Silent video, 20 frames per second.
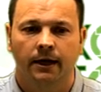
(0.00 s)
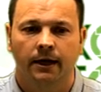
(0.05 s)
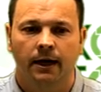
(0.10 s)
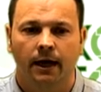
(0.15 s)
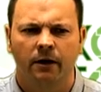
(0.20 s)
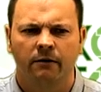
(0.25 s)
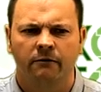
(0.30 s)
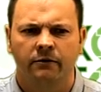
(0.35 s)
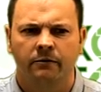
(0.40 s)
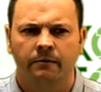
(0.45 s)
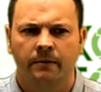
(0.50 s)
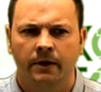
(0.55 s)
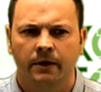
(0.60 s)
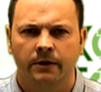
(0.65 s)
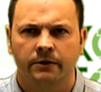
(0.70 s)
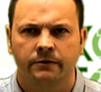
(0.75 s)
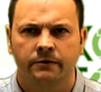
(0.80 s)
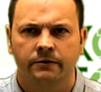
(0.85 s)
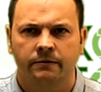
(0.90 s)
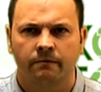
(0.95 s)
Over the
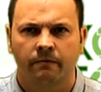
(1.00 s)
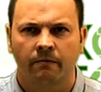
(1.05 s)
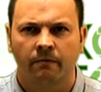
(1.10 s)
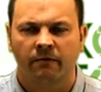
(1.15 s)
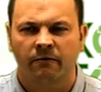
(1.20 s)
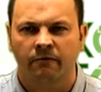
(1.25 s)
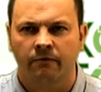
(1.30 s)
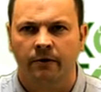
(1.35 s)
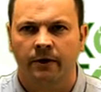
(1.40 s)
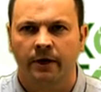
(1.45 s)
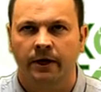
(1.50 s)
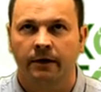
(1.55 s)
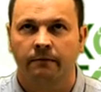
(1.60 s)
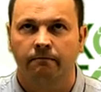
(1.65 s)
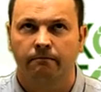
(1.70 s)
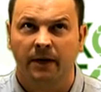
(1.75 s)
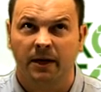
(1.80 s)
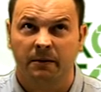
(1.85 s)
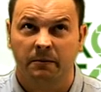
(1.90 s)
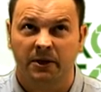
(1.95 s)
past 3,
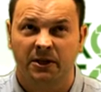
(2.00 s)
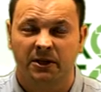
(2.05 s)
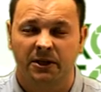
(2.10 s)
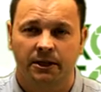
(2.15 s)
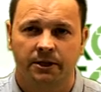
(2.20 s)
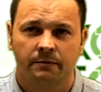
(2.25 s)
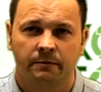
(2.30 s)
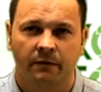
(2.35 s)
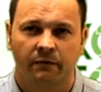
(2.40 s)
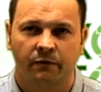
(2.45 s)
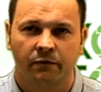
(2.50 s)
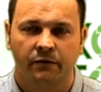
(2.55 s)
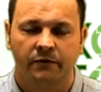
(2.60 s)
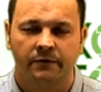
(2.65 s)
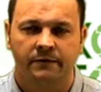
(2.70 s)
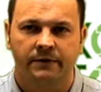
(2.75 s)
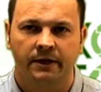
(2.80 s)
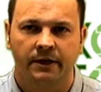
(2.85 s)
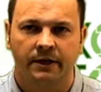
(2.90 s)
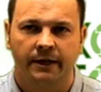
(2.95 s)
maybe 6 months,
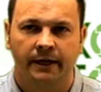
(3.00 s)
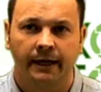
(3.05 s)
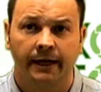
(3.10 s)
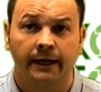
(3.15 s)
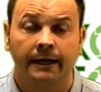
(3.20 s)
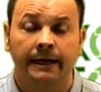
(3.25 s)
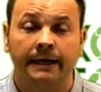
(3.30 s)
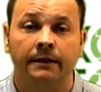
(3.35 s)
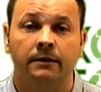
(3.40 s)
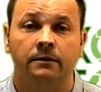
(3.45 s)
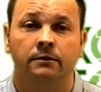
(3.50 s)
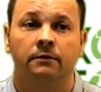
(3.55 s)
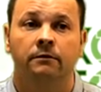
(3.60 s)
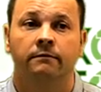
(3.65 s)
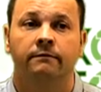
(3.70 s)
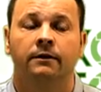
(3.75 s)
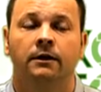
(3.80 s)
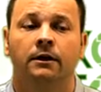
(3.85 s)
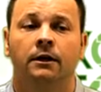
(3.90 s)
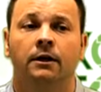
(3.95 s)
we've seen inklings
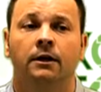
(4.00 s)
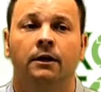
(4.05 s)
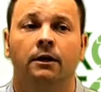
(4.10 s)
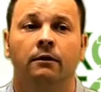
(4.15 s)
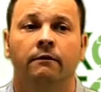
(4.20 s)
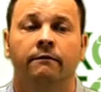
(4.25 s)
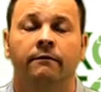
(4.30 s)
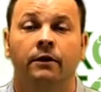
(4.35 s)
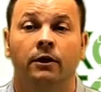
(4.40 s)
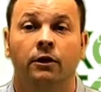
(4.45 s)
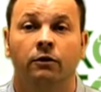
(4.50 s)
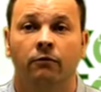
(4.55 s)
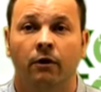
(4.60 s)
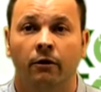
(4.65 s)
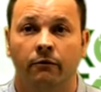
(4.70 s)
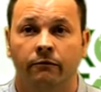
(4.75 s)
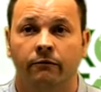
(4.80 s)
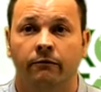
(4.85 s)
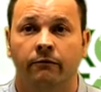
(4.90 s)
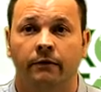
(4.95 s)
of
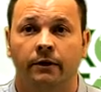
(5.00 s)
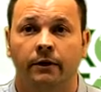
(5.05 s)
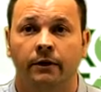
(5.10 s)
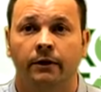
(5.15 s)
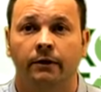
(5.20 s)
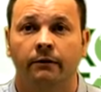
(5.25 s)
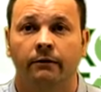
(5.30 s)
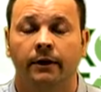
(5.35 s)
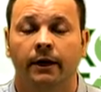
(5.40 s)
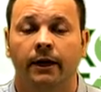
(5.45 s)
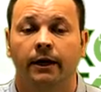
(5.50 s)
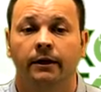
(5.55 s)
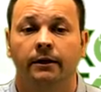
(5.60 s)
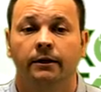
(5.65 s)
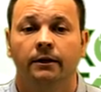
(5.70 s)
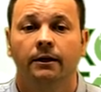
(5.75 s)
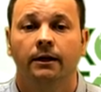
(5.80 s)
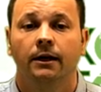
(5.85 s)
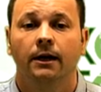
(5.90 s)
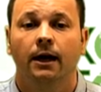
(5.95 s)
growth in the UK,
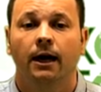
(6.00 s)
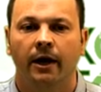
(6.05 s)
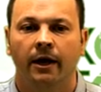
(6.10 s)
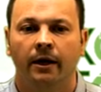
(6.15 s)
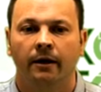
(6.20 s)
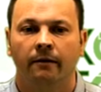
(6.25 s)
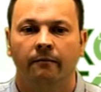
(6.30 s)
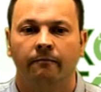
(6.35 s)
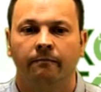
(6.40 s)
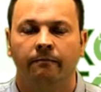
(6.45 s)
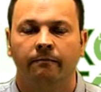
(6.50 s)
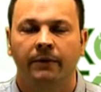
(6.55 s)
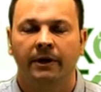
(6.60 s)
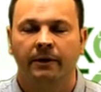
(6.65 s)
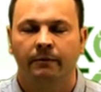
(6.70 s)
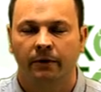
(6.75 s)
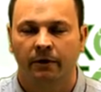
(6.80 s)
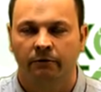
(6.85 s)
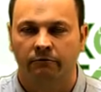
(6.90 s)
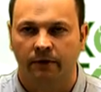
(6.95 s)
where
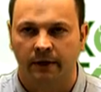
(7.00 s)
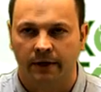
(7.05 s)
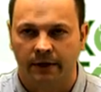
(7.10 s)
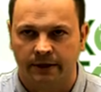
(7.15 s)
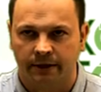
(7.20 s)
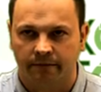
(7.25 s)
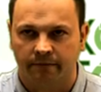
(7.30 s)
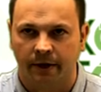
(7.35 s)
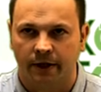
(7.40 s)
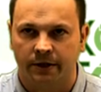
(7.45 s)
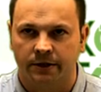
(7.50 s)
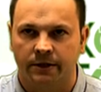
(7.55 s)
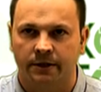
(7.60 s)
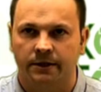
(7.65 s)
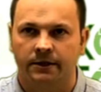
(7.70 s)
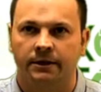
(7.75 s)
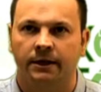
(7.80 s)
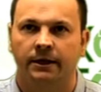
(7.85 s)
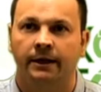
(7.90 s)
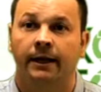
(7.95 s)
people are releasing
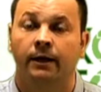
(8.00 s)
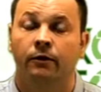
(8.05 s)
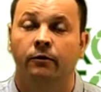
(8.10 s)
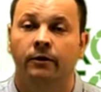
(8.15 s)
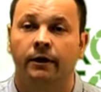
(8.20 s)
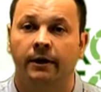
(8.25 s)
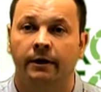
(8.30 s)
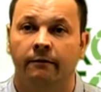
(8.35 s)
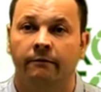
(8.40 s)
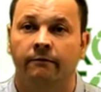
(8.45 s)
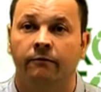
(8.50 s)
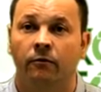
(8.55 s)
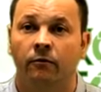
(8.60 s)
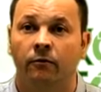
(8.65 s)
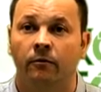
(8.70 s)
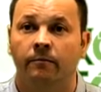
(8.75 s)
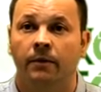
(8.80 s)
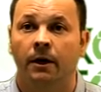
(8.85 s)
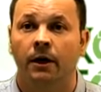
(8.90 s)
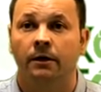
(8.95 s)
budgets and they're looking
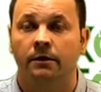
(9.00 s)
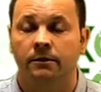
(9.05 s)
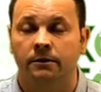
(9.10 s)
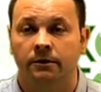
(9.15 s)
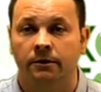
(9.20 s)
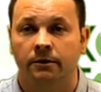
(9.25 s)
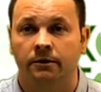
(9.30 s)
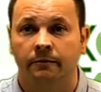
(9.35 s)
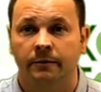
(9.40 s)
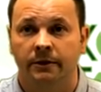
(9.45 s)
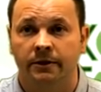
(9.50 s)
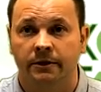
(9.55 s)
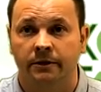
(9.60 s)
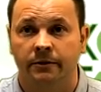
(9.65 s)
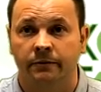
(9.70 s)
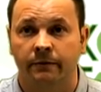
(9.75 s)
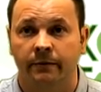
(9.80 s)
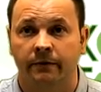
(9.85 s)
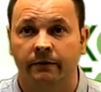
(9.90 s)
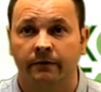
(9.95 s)
for partners to do
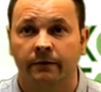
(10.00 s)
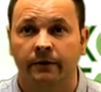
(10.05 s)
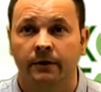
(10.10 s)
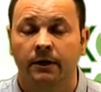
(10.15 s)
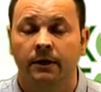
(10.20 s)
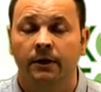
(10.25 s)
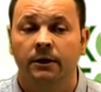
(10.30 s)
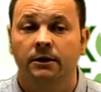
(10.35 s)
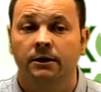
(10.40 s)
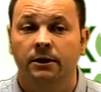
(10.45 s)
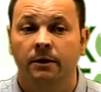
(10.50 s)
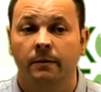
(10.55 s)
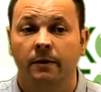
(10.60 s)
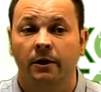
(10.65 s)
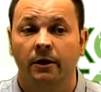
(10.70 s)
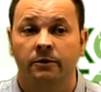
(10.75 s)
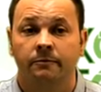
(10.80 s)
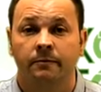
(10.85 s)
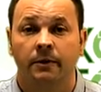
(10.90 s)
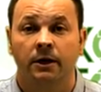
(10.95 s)
business with. Some of
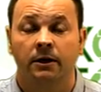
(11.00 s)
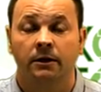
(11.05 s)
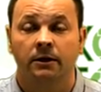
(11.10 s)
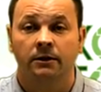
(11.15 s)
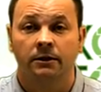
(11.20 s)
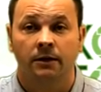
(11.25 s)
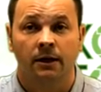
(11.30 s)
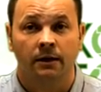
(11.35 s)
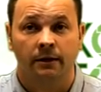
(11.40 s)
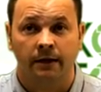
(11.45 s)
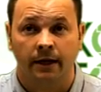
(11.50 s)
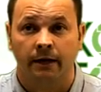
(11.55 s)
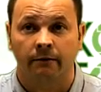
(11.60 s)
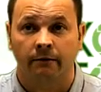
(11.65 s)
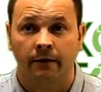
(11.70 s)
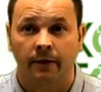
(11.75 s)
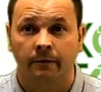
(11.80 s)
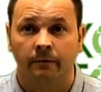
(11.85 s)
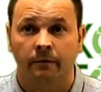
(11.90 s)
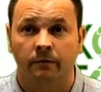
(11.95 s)
those partners aren't
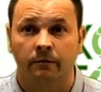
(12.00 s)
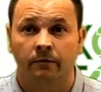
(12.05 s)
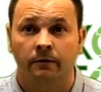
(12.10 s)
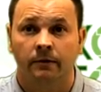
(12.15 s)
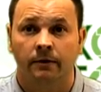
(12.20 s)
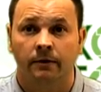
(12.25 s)
there anymore.